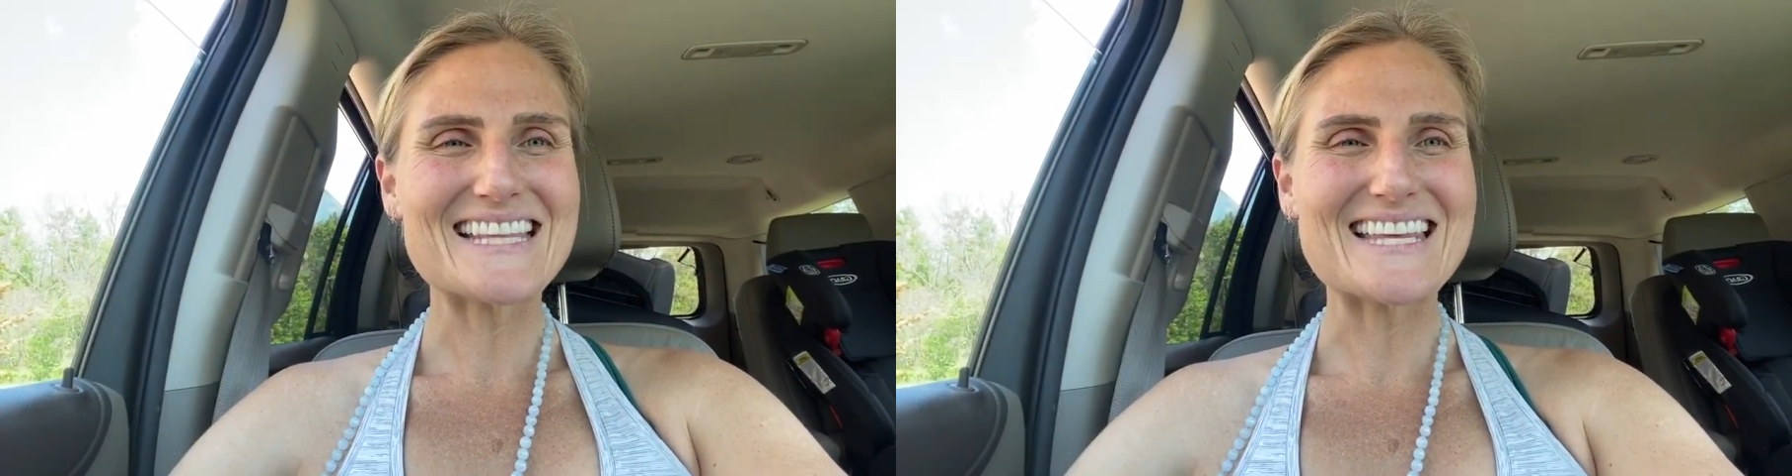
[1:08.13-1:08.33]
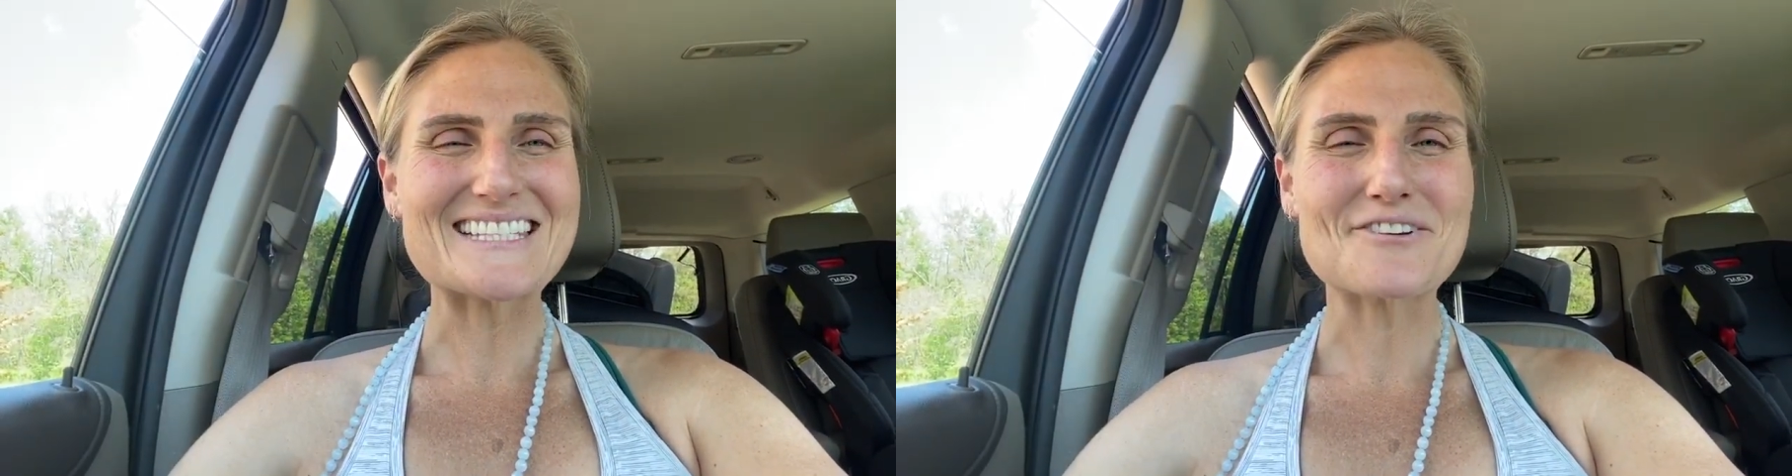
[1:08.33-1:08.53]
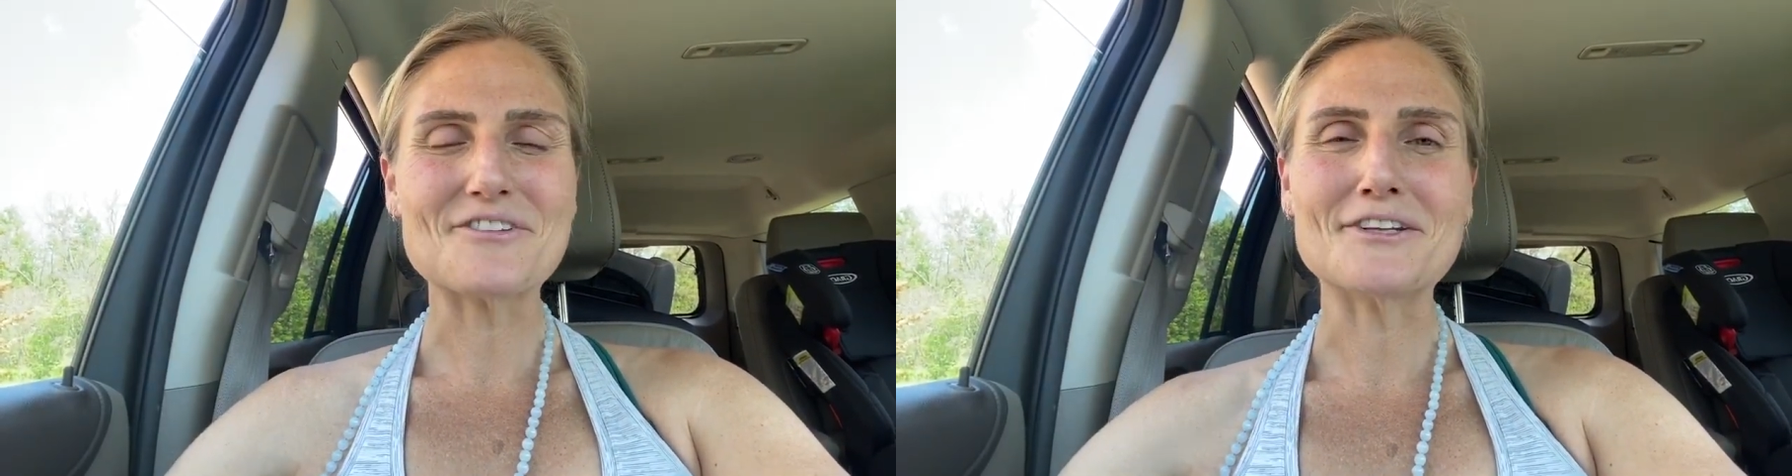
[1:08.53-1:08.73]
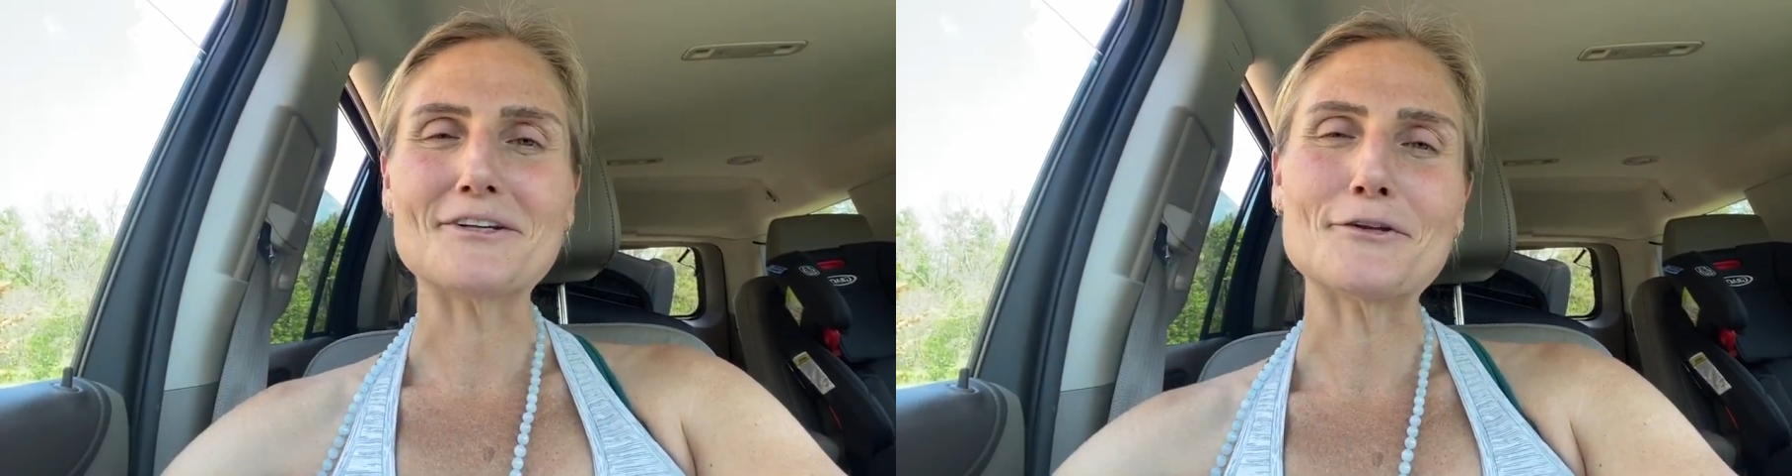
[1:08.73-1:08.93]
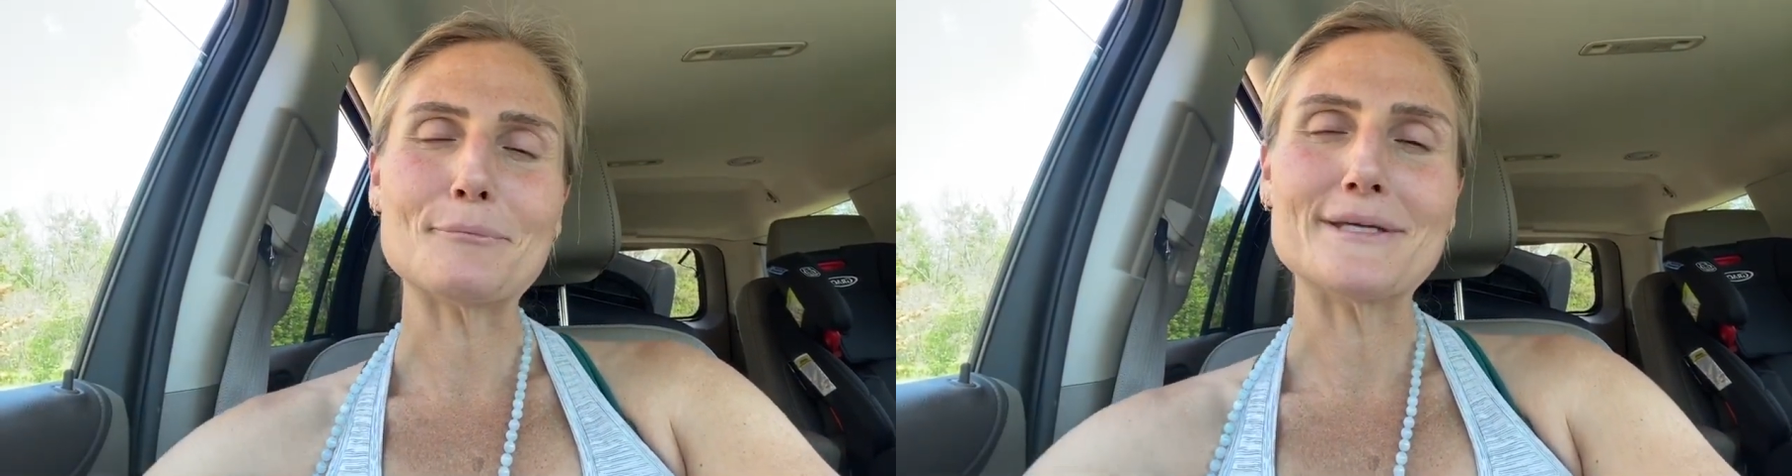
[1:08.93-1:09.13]
that things are feeling
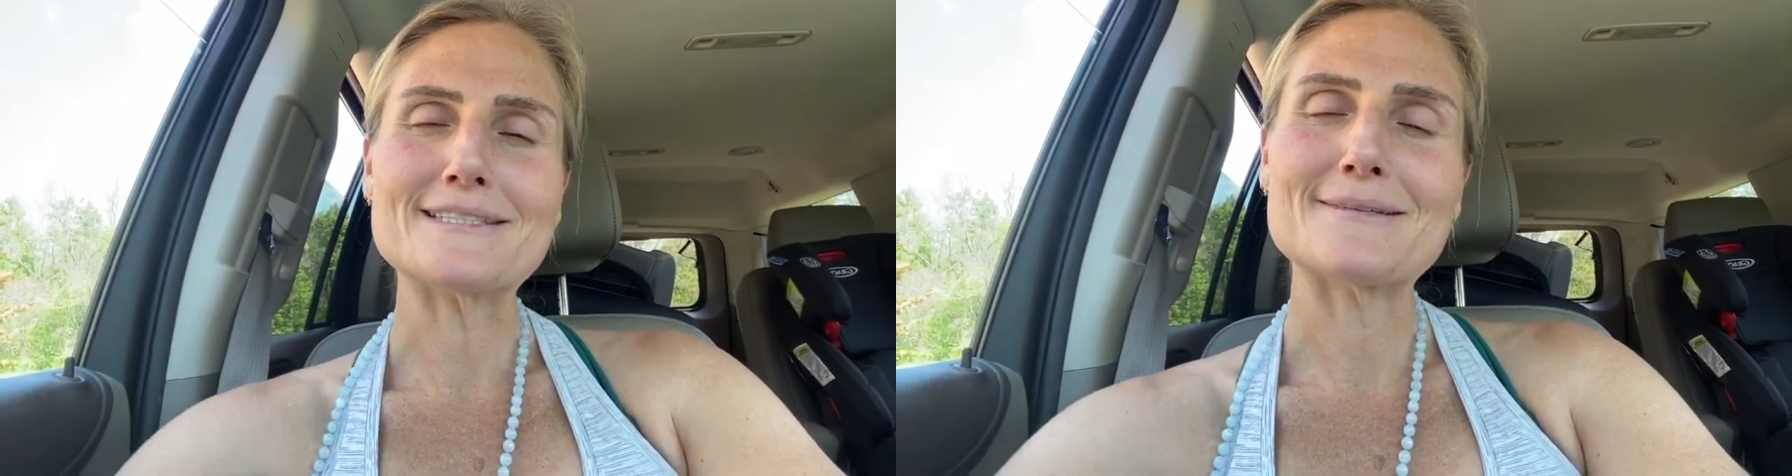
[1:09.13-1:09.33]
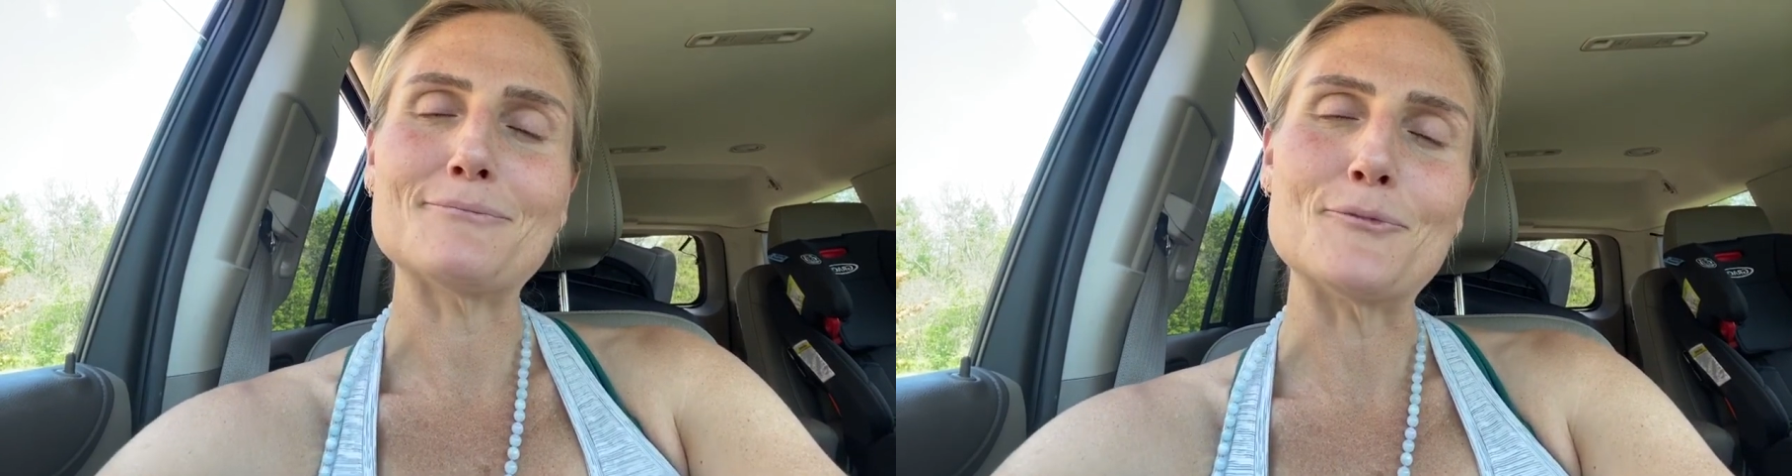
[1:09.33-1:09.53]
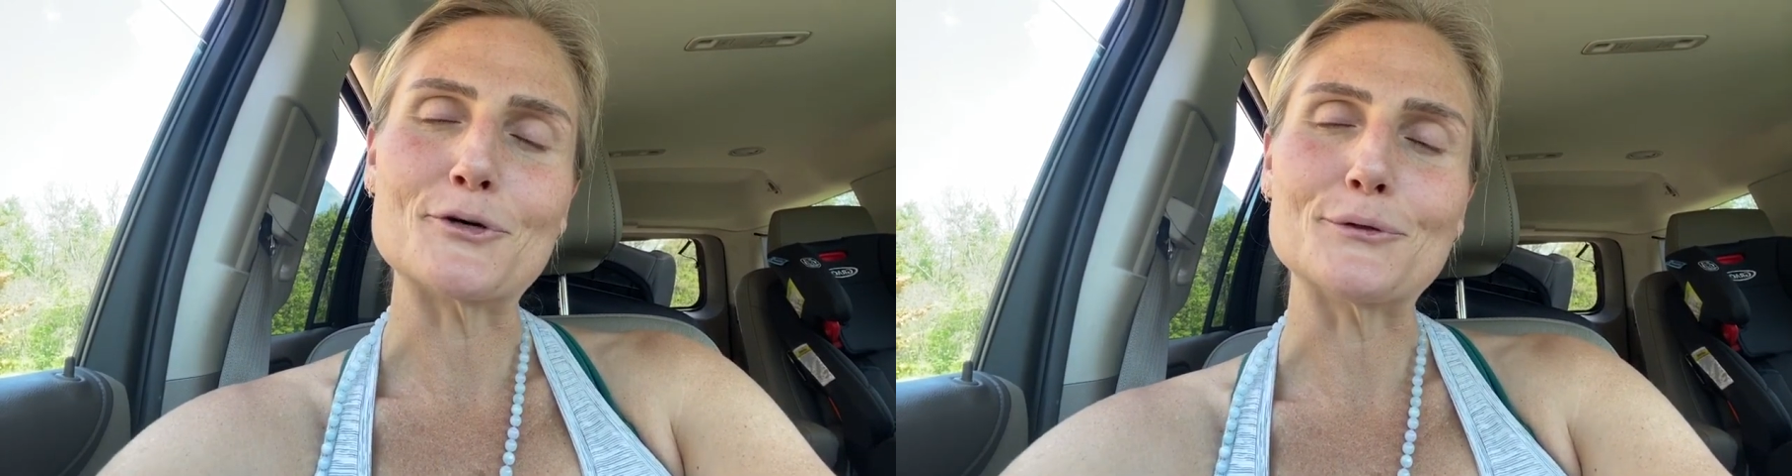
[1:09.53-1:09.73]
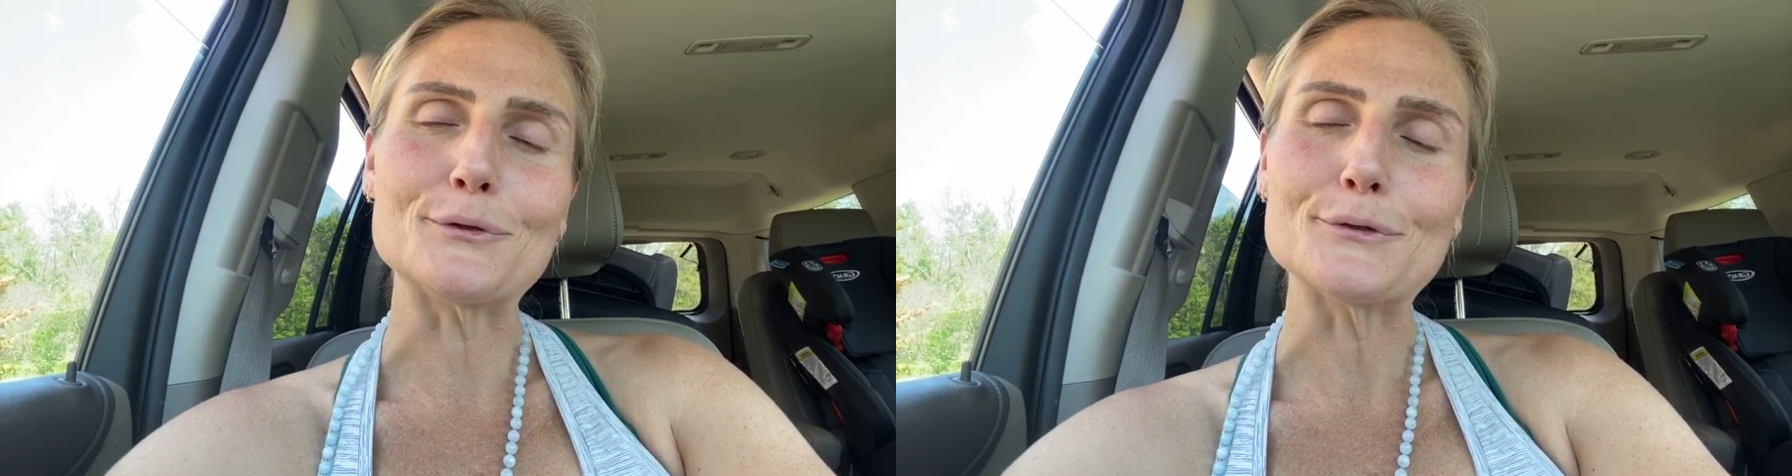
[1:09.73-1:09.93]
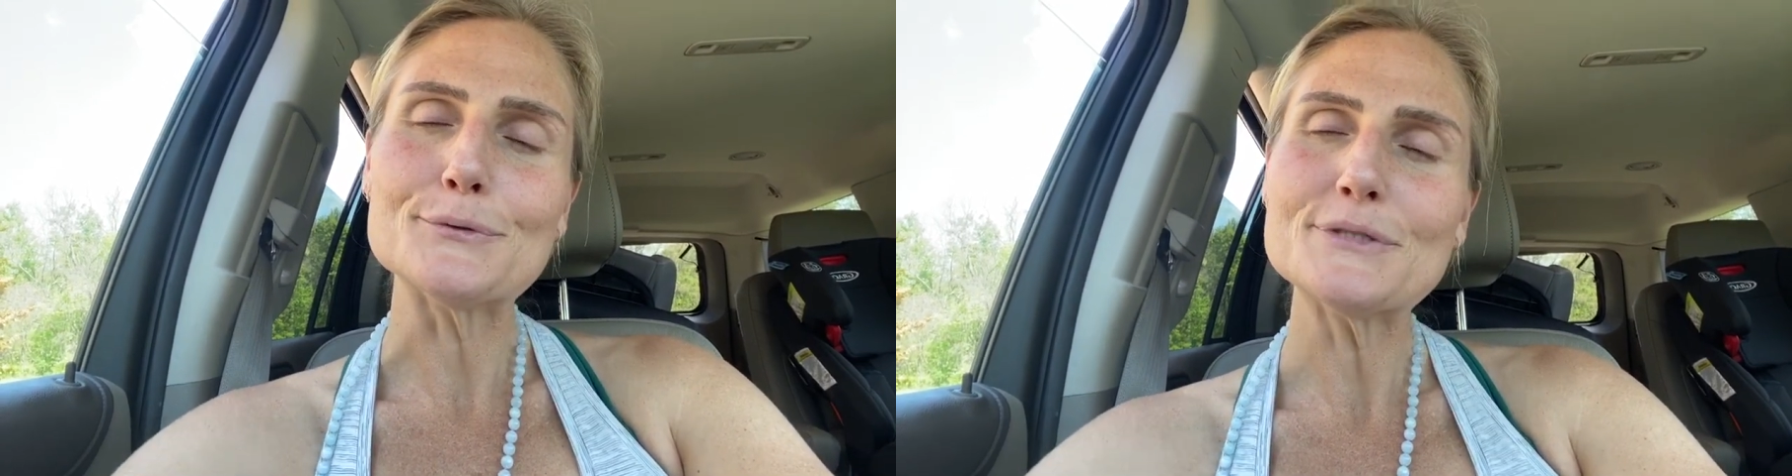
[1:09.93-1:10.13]
a little bit more
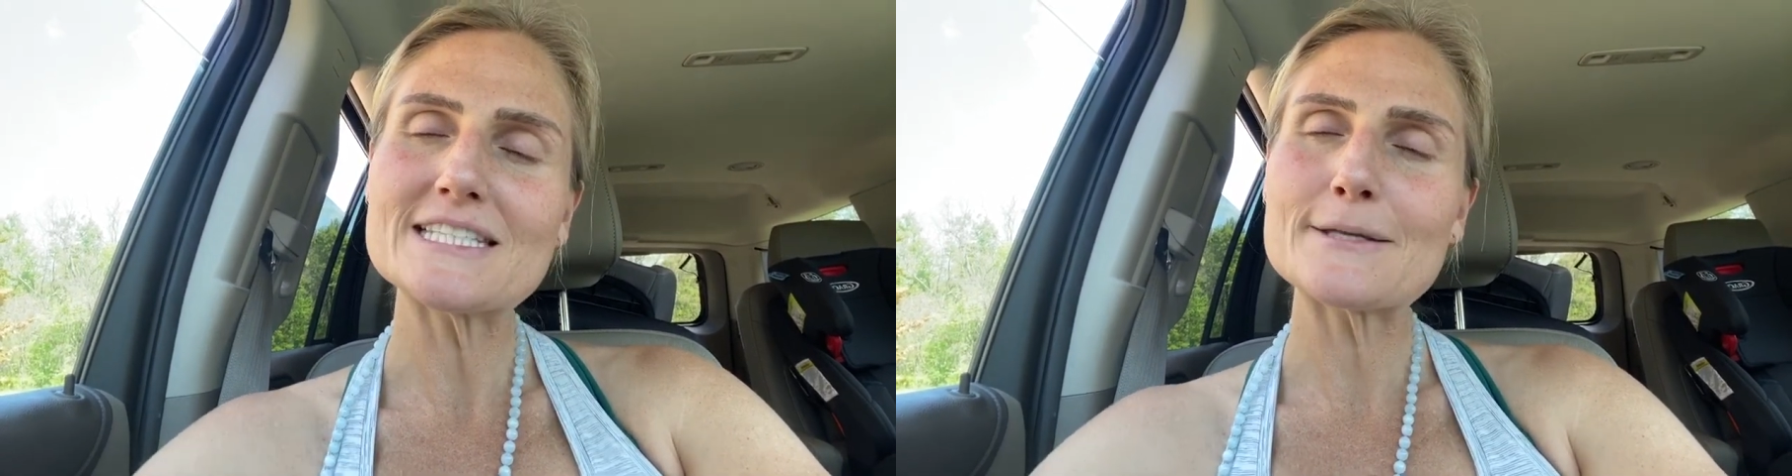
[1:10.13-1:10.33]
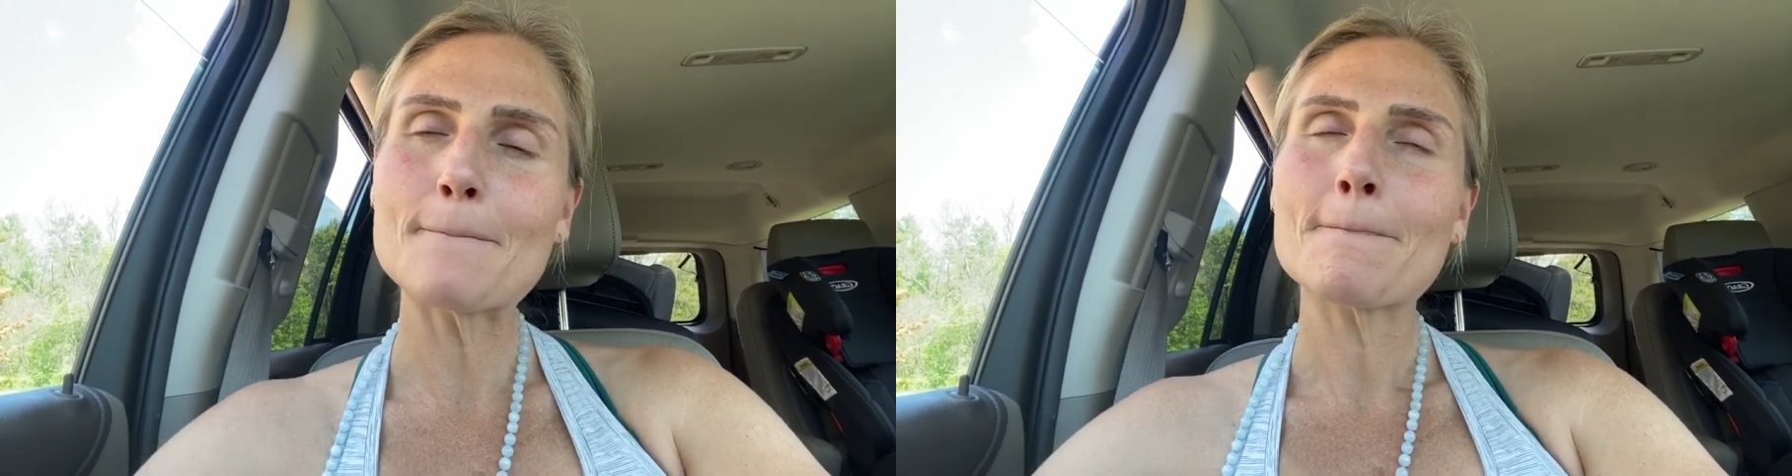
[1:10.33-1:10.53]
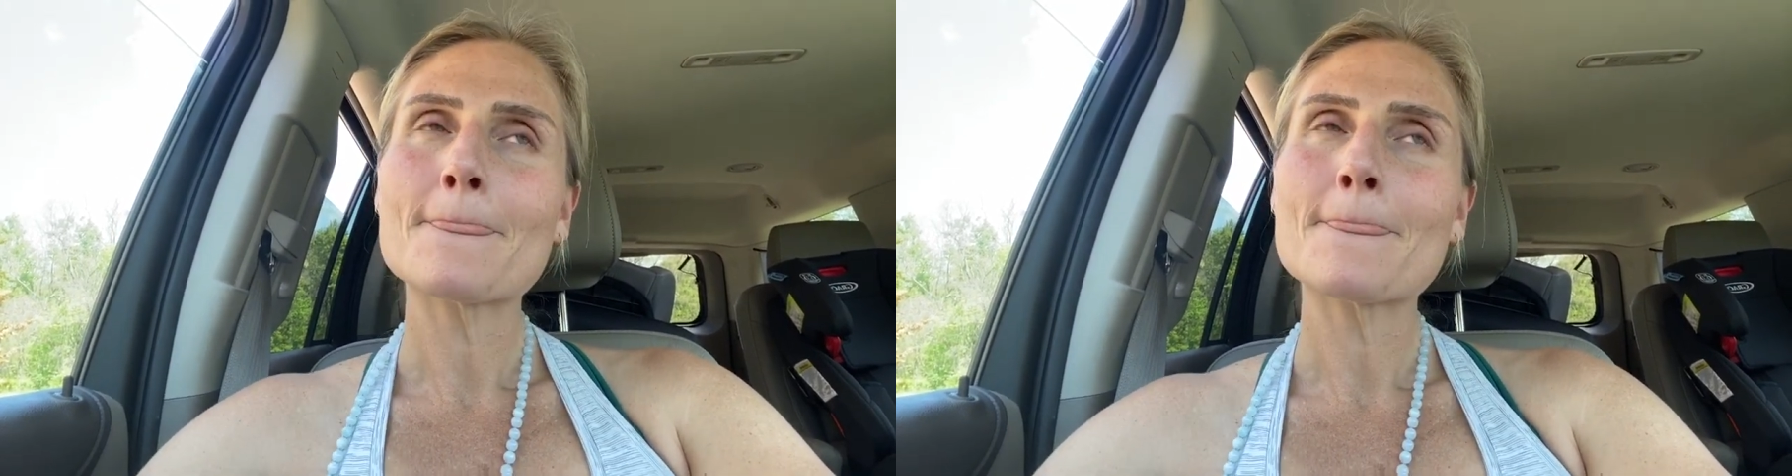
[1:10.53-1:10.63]
loose.